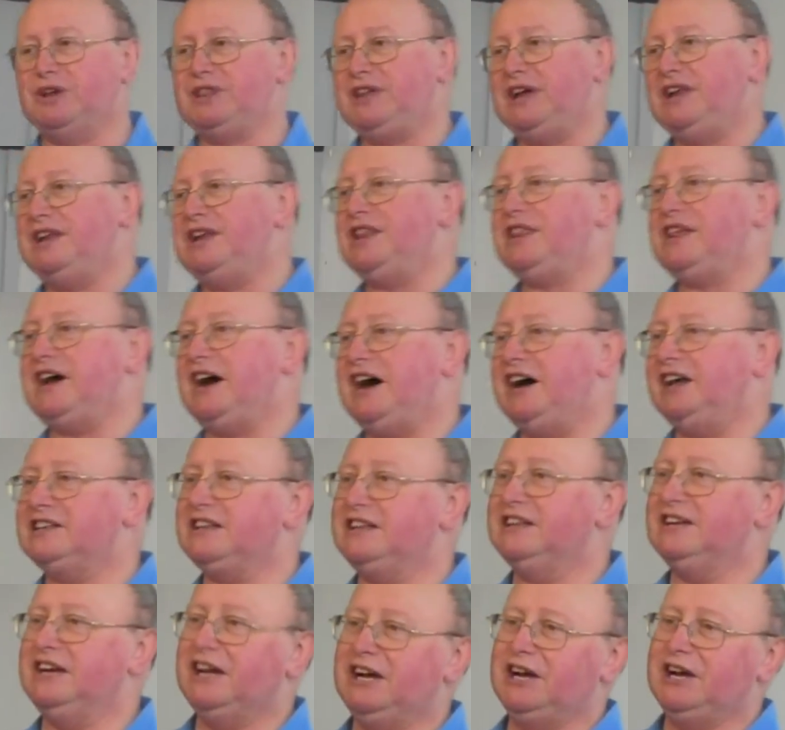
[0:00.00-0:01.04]
within that
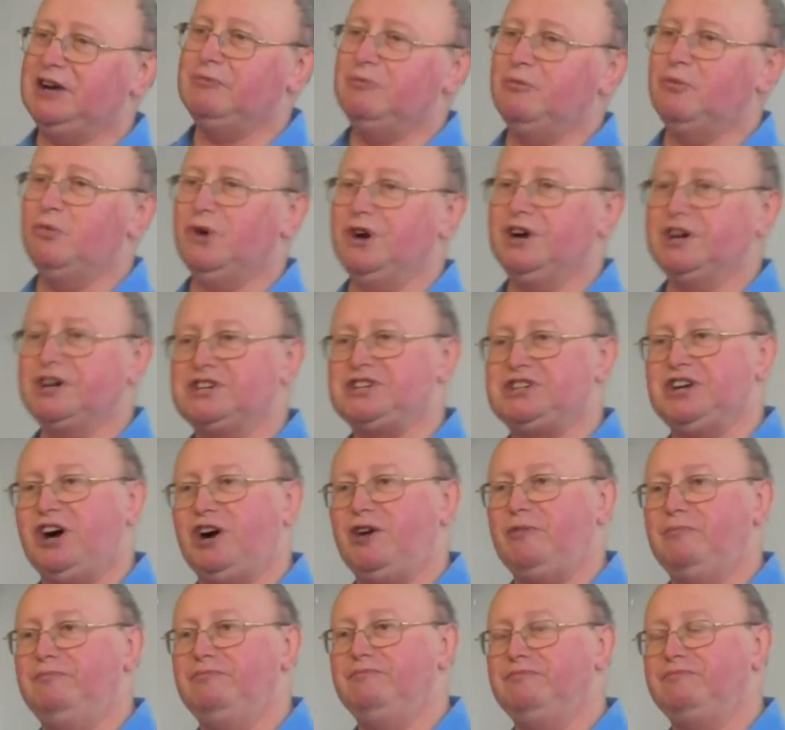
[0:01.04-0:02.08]

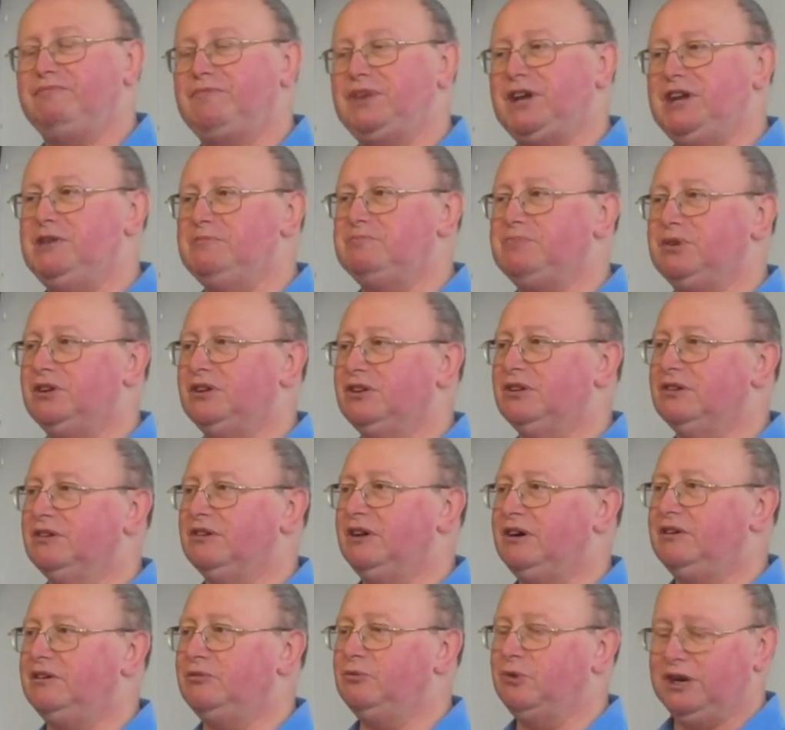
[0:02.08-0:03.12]
workshop,
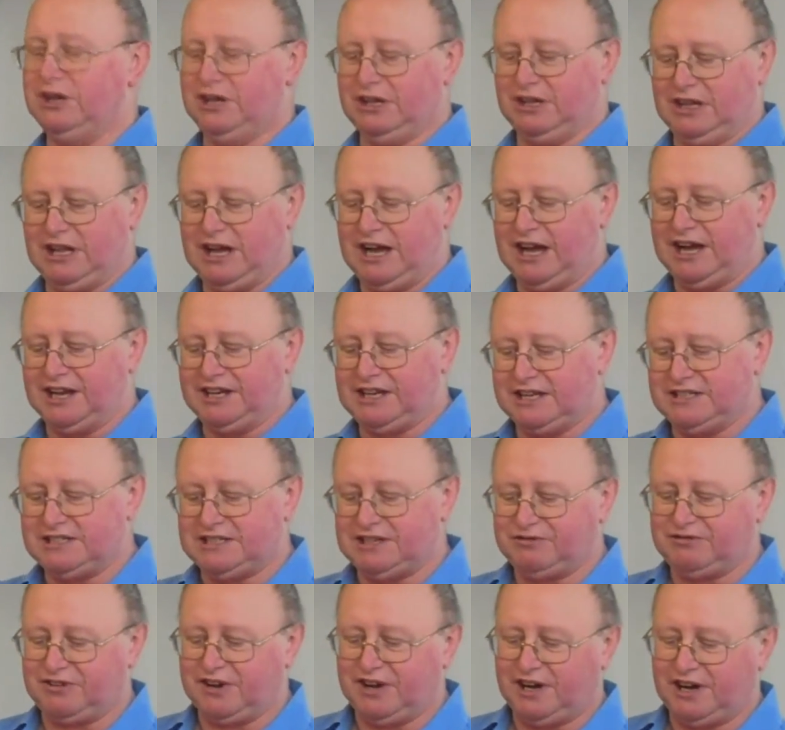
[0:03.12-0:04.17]
people will
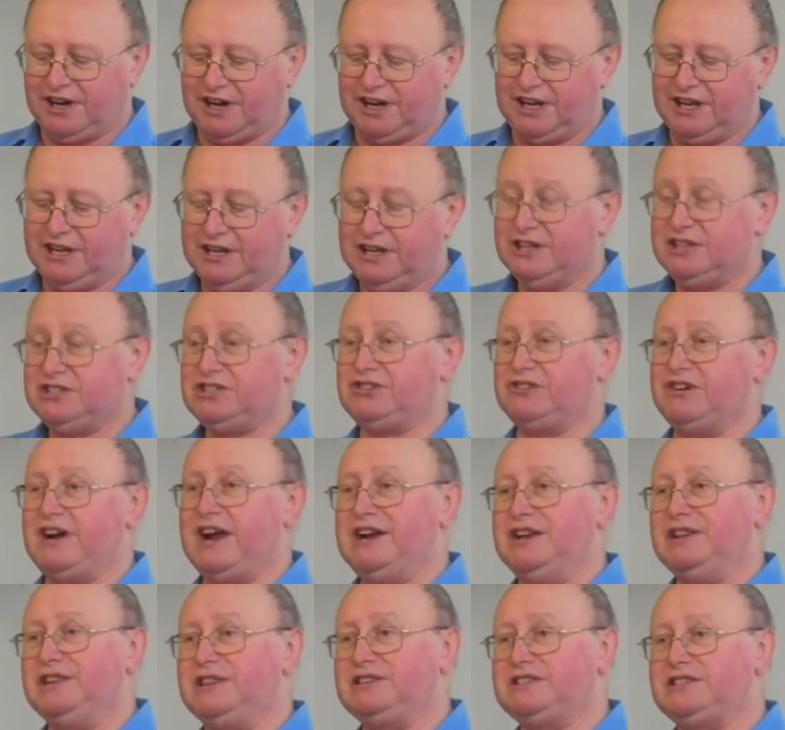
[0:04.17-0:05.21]
identify
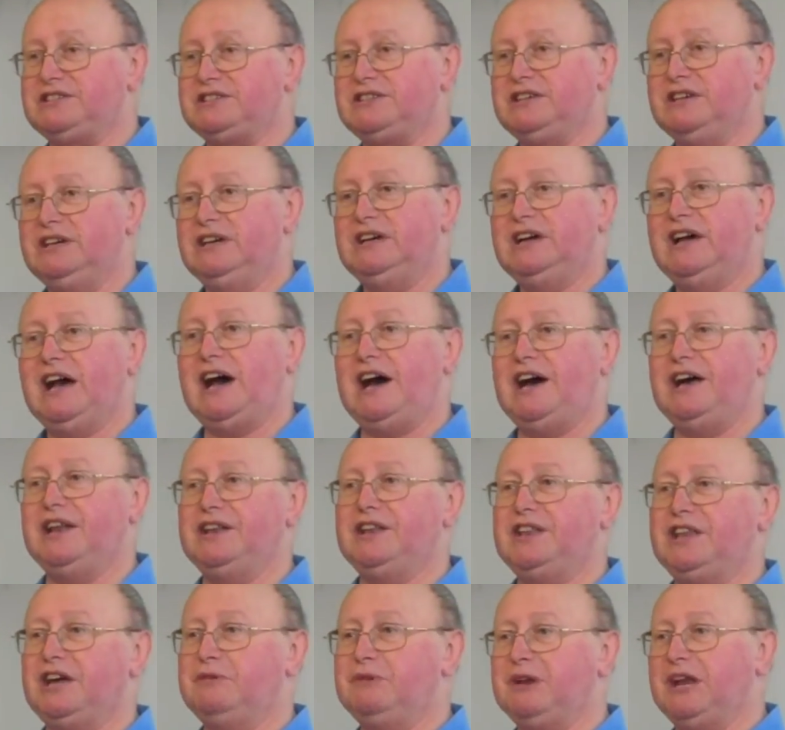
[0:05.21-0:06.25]
strengths,
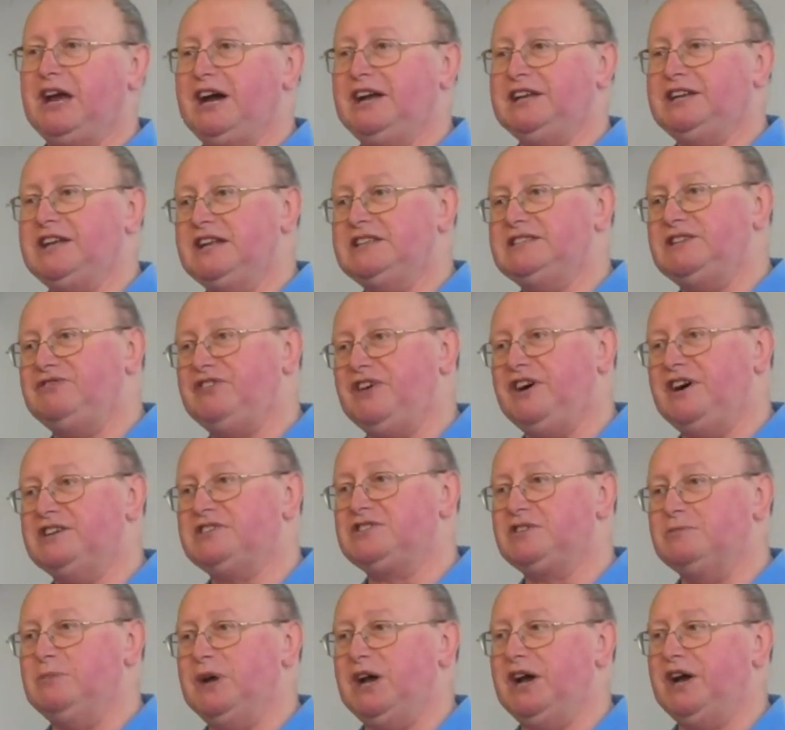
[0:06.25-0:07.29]
and they will identify
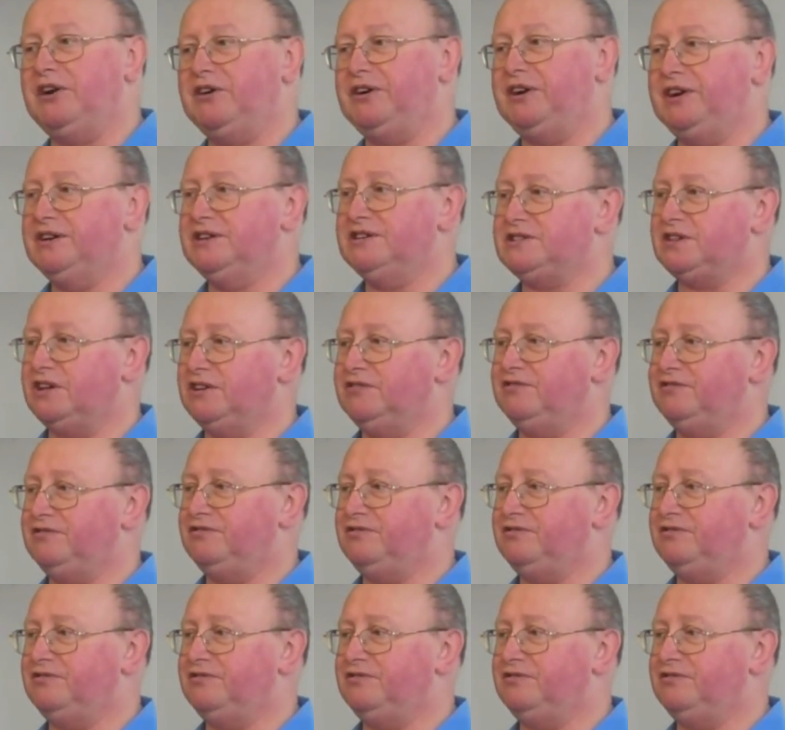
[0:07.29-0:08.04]
some areas